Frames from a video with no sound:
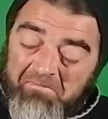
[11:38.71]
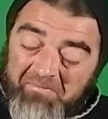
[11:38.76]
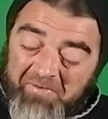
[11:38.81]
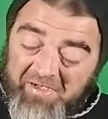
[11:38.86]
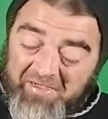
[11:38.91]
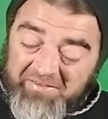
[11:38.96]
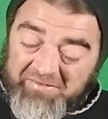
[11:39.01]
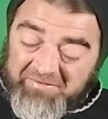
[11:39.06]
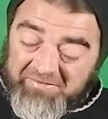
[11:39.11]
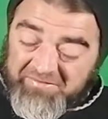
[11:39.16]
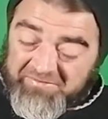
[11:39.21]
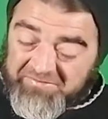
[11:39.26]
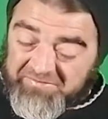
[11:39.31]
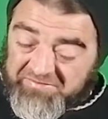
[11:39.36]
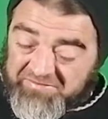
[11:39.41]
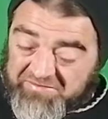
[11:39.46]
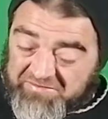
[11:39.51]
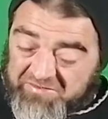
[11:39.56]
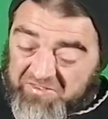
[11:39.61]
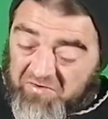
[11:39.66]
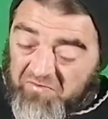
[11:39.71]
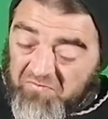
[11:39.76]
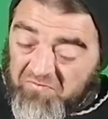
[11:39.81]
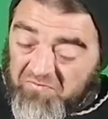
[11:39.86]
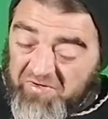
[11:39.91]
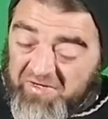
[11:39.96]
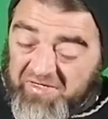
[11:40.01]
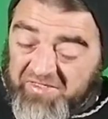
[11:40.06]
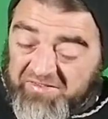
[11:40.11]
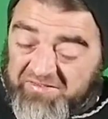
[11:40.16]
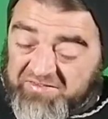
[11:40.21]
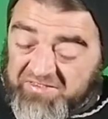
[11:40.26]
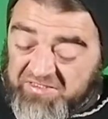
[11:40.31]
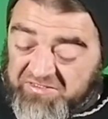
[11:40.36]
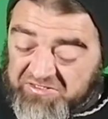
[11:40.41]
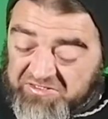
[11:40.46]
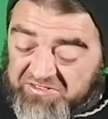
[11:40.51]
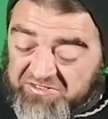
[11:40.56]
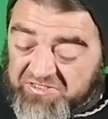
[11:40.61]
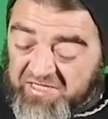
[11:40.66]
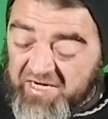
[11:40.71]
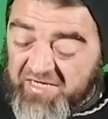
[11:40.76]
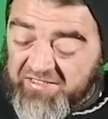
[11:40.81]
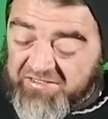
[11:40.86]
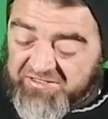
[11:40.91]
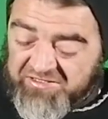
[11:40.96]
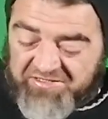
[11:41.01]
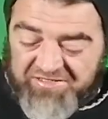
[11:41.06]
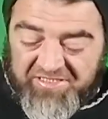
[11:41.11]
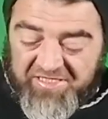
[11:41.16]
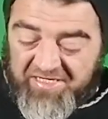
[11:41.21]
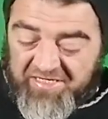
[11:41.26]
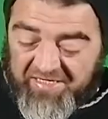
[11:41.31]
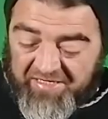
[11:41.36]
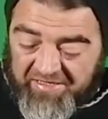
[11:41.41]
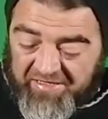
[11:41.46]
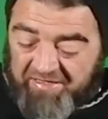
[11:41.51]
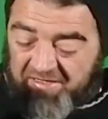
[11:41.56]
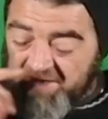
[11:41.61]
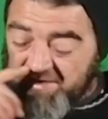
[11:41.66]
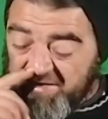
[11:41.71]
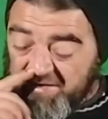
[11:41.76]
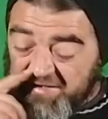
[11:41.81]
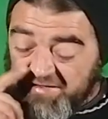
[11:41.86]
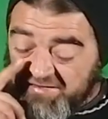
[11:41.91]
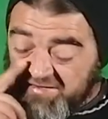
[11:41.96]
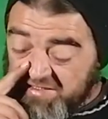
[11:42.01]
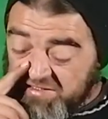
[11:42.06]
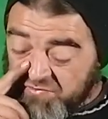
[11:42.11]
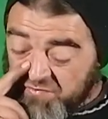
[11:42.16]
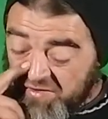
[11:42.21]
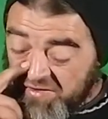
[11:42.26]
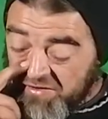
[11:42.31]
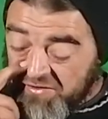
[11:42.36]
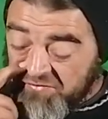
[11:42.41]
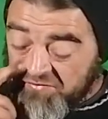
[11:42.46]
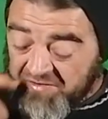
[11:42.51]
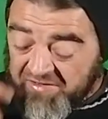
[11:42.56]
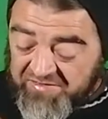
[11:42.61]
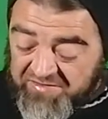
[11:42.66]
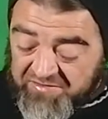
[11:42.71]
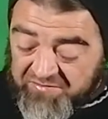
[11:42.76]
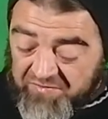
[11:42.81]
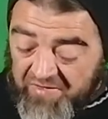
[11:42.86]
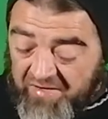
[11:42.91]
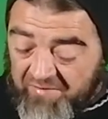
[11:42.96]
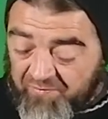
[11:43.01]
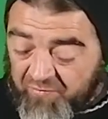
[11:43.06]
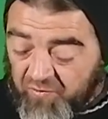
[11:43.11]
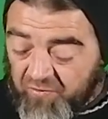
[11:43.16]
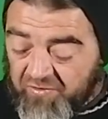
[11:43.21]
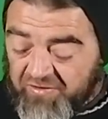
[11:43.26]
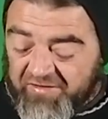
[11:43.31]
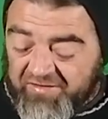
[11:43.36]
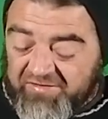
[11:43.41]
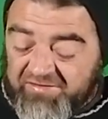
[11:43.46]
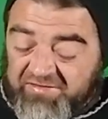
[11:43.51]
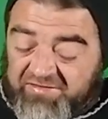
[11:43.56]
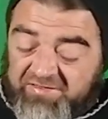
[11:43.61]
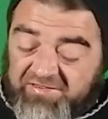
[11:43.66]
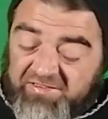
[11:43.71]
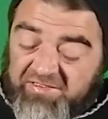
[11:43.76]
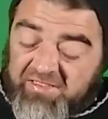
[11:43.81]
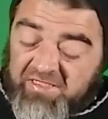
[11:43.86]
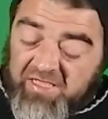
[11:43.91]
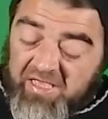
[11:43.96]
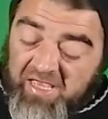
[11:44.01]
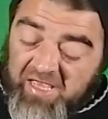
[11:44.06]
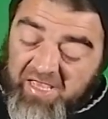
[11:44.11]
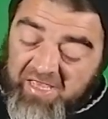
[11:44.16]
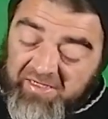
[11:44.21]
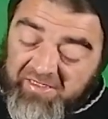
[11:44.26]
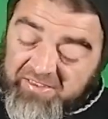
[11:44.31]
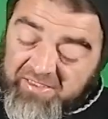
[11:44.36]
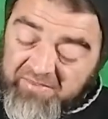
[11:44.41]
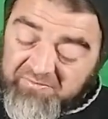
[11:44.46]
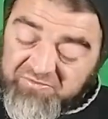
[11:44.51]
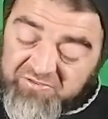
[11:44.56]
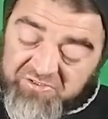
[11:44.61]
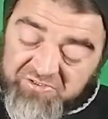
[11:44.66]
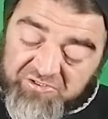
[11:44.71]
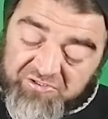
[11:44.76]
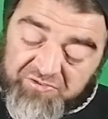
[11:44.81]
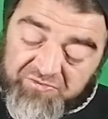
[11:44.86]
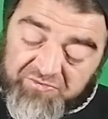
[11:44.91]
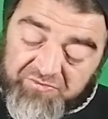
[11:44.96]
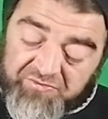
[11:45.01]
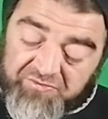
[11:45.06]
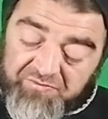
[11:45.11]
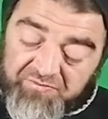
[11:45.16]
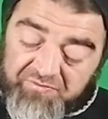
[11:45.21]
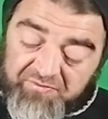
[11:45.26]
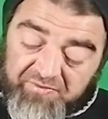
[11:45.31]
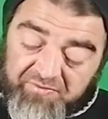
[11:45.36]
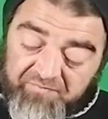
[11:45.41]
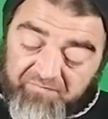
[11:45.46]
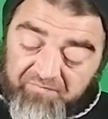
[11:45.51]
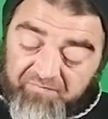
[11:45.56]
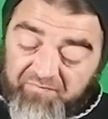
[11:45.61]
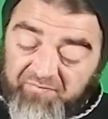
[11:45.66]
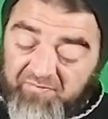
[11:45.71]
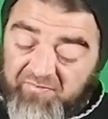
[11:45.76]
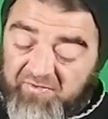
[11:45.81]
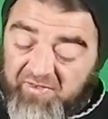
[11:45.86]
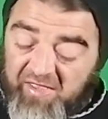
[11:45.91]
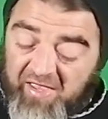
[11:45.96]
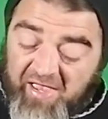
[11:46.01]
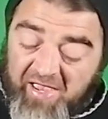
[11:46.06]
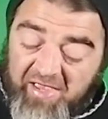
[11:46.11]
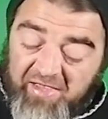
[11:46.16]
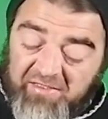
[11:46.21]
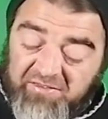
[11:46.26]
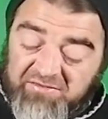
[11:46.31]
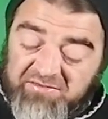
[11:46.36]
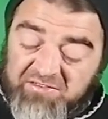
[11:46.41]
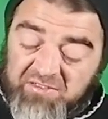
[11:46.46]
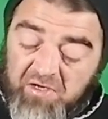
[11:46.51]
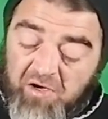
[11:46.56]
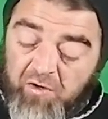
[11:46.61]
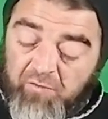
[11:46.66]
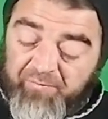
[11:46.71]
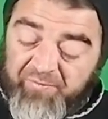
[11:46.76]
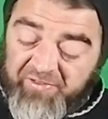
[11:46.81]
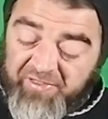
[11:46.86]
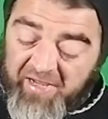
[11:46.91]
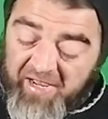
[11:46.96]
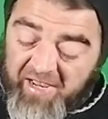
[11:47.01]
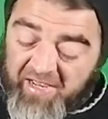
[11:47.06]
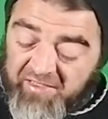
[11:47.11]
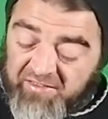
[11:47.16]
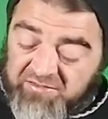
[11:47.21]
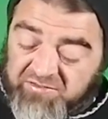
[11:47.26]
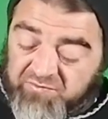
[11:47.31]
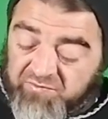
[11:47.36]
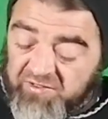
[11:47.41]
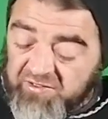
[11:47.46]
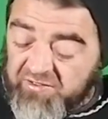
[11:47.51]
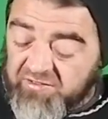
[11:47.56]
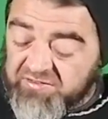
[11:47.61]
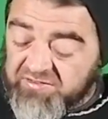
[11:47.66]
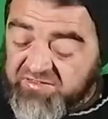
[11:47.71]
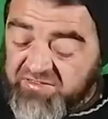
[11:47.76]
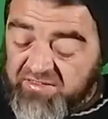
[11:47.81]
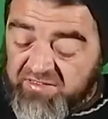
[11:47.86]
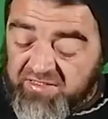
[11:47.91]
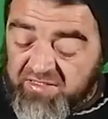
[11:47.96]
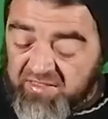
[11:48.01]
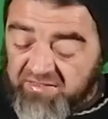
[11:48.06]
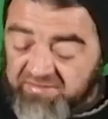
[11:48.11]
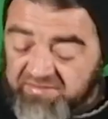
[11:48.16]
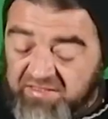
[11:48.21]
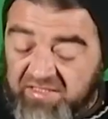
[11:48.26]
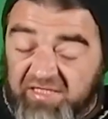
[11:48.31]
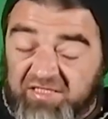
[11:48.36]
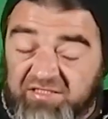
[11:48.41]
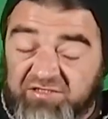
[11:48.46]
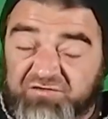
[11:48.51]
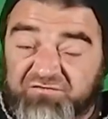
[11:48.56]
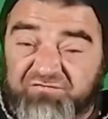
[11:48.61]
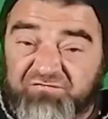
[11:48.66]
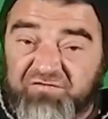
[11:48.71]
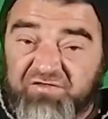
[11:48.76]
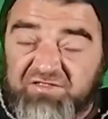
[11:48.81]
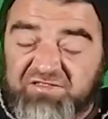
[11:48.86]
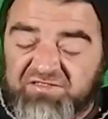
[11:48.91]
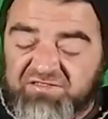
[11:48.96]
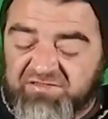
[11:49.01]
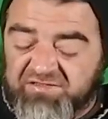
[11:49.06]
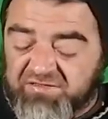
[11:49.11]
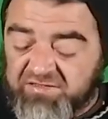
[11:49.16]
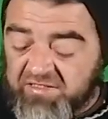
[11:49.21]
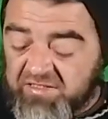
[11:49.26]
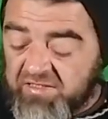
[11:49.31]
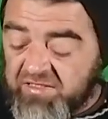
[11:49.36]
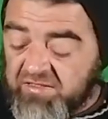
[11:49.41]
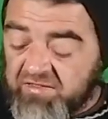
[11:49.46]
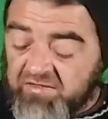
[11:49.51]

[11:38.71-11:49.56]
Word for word: But so weird, so strange. I guess that's one of the reasons why I bought it. And it comes with two hands, open hands, where you can see here uh, his clenched fists.